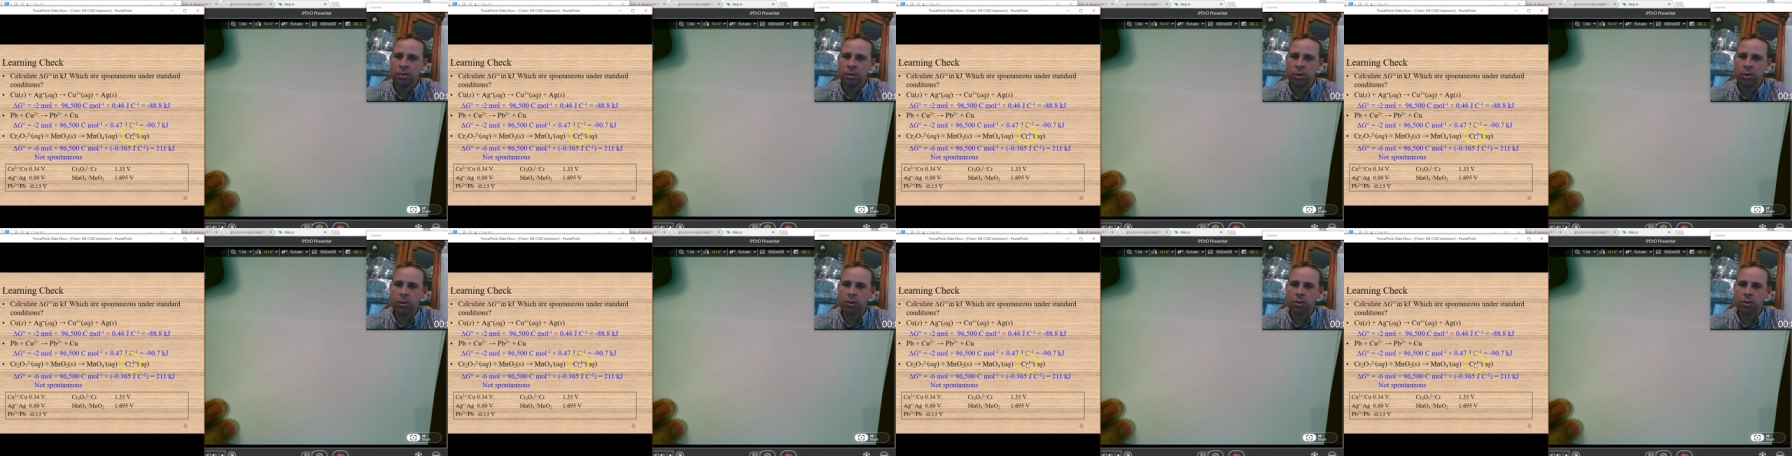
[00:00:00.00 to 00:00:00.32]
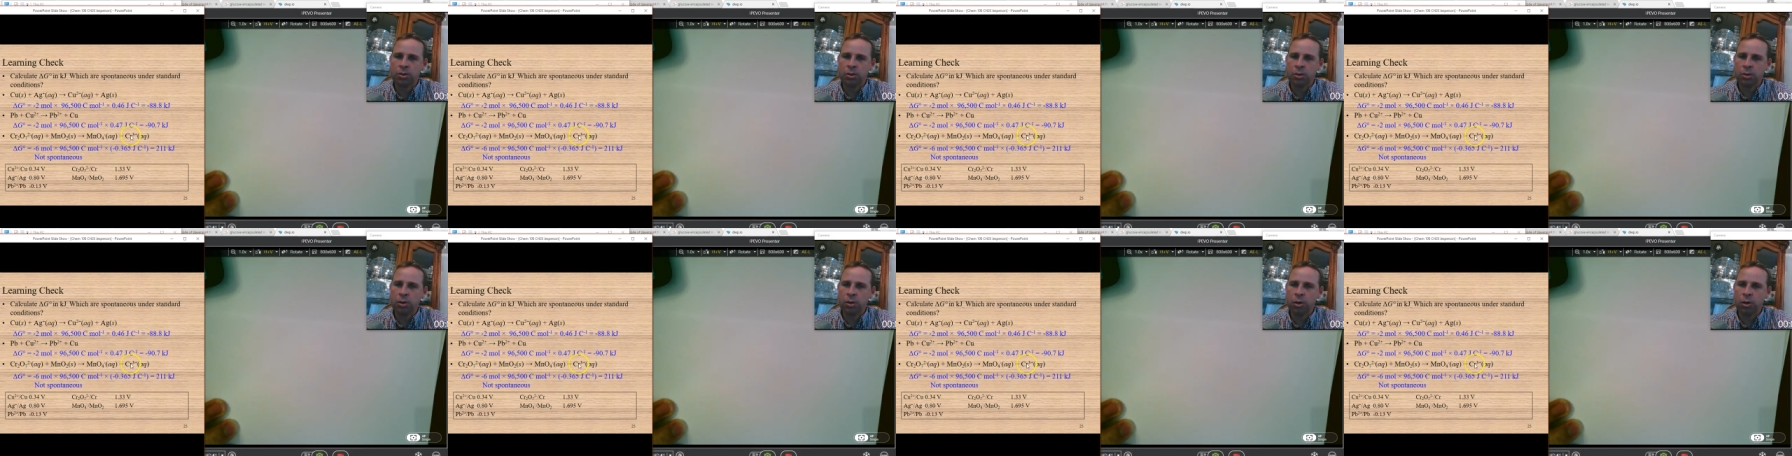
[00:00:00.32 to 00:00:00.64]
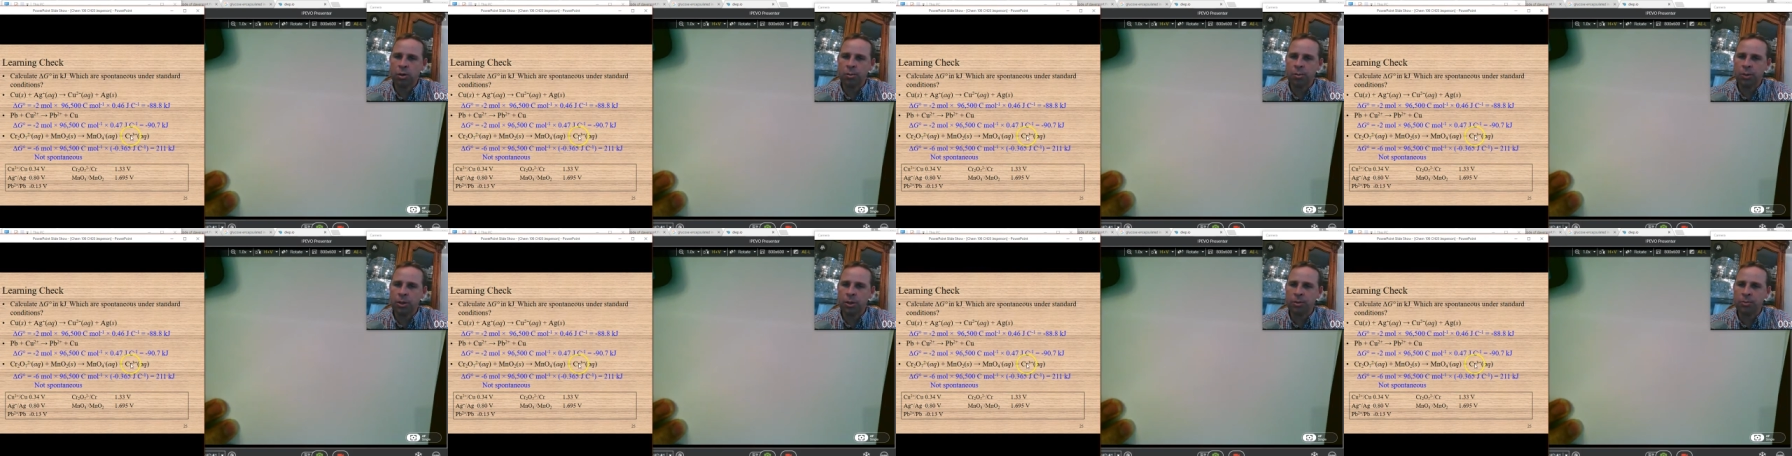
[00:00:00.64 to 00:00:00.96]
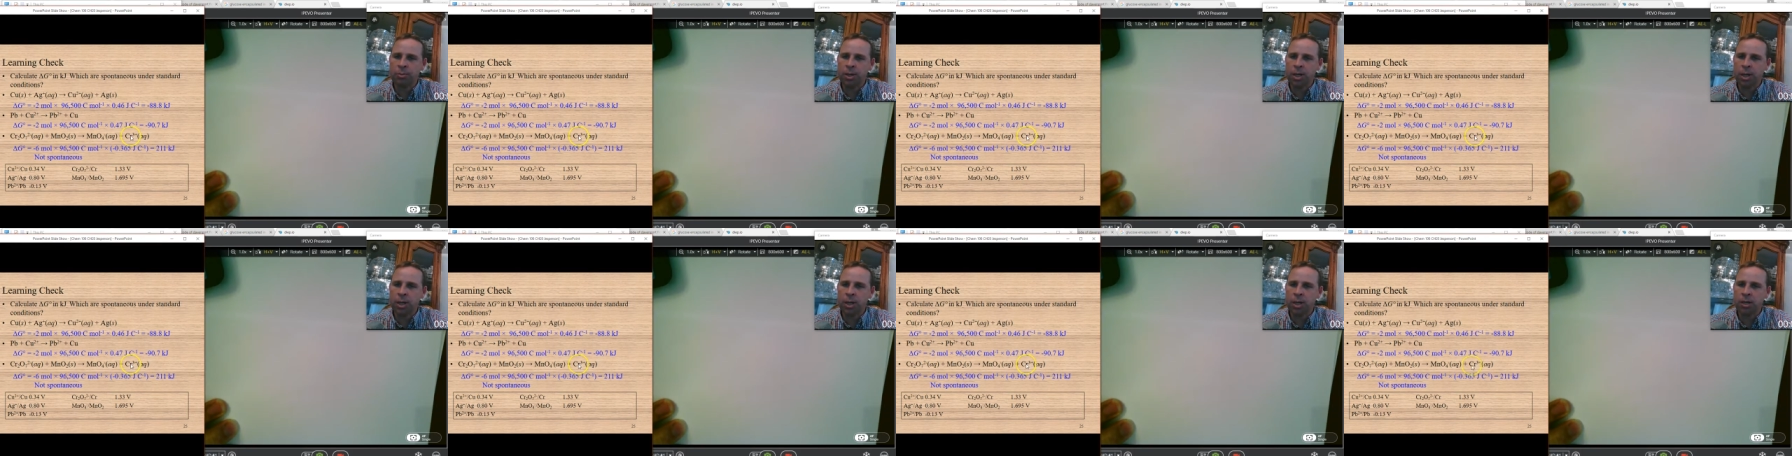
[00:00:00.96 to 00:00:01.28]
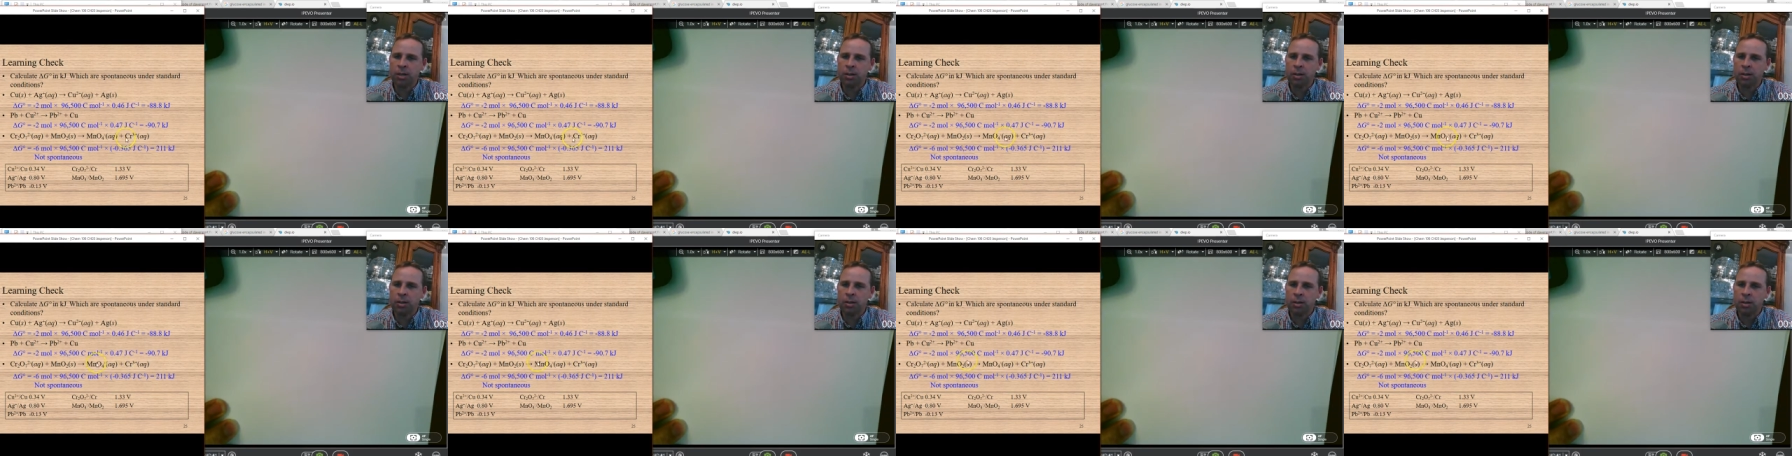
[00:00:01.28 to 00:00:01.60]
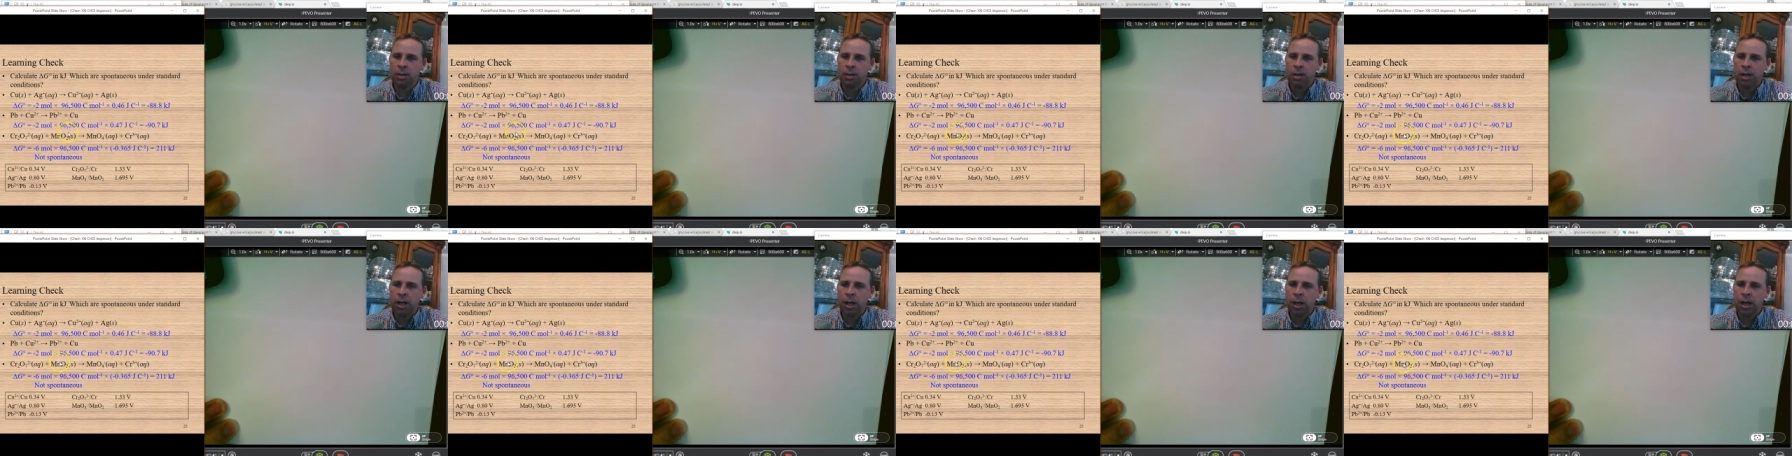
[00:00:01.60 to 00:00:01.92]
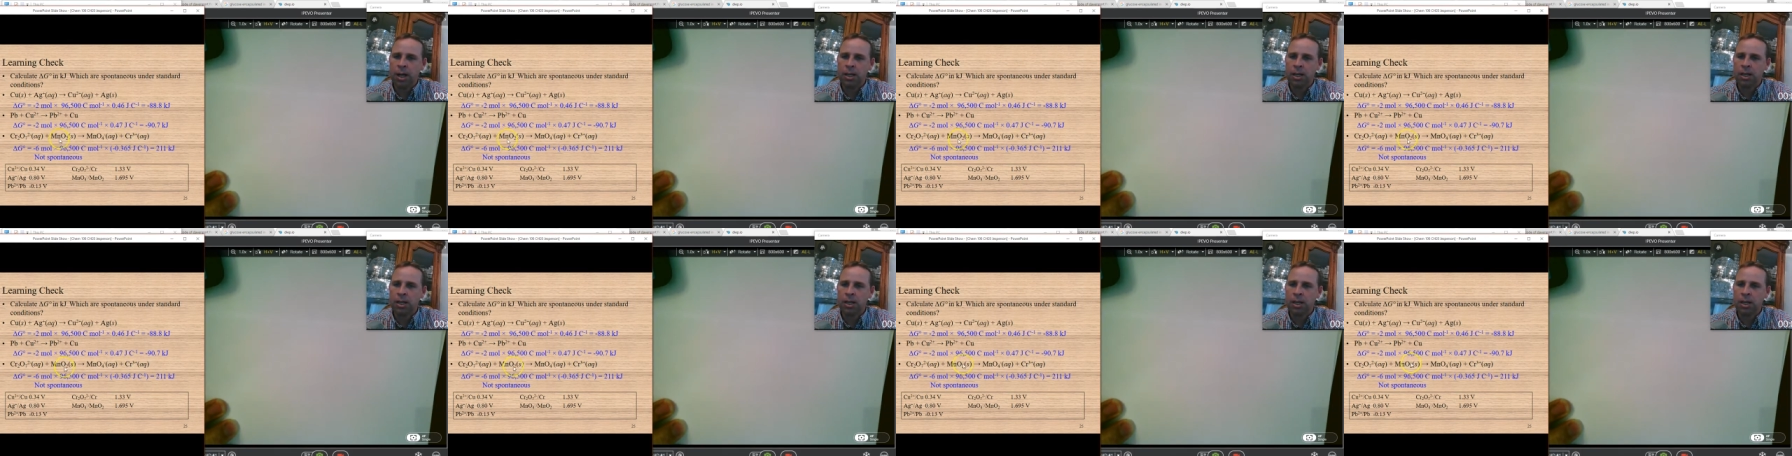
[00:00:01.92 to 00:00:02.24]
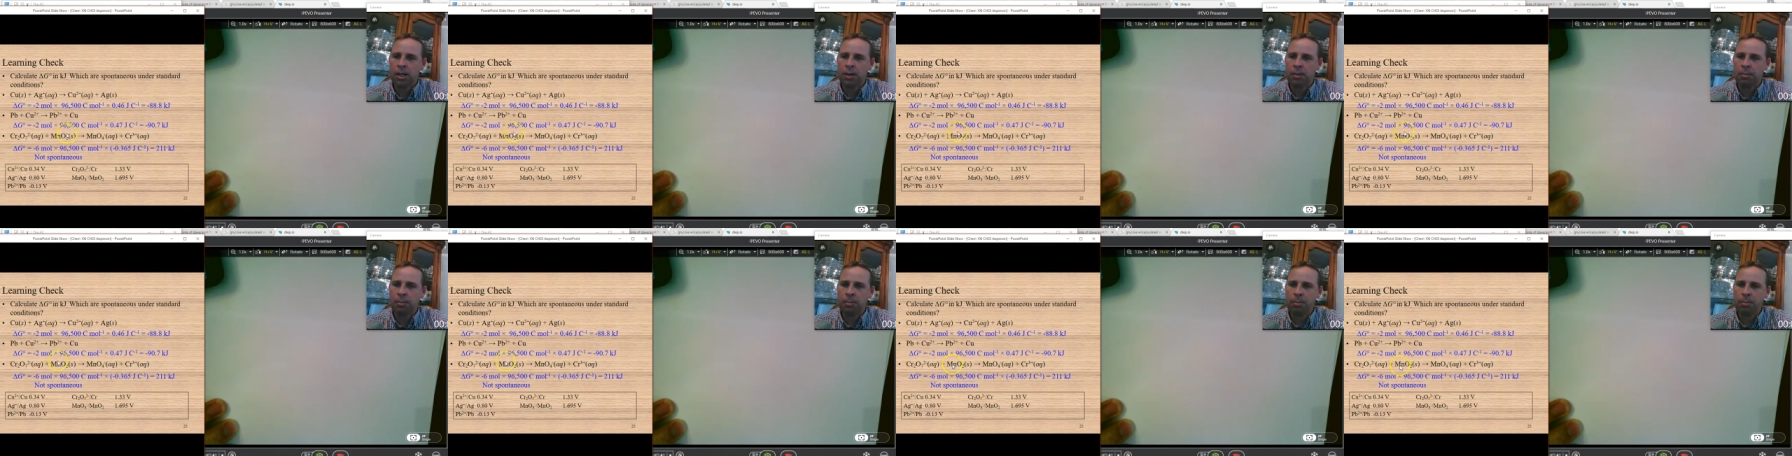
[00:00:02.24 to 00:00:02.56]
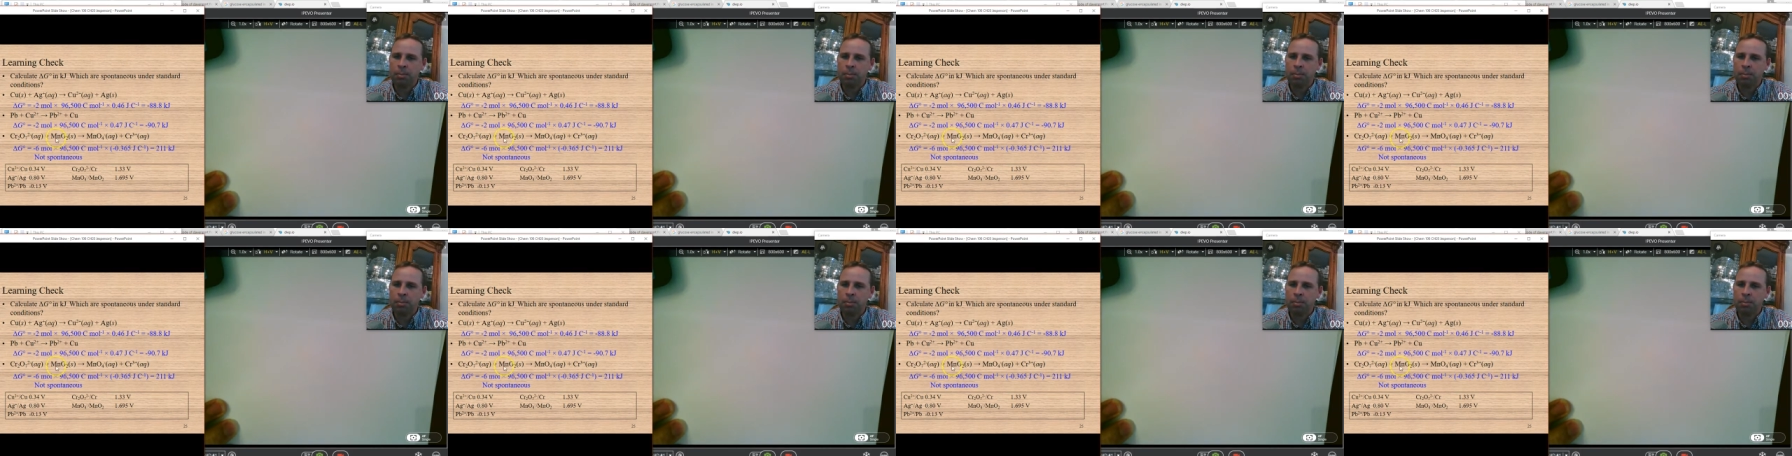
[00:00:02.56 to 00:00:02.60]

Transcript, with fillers: goes to chromium ion and the